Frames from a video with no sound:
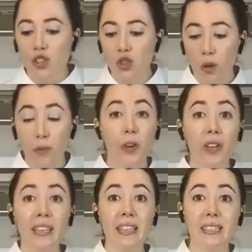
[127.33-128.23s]
So if you're
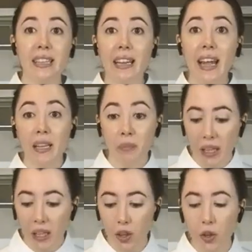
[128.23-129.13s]
in the sea like
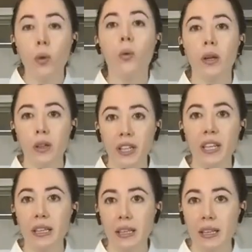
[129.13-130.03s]
me, you will
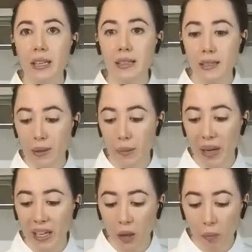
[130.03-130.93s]
need this
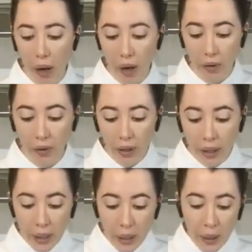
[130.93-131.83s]
baking powder.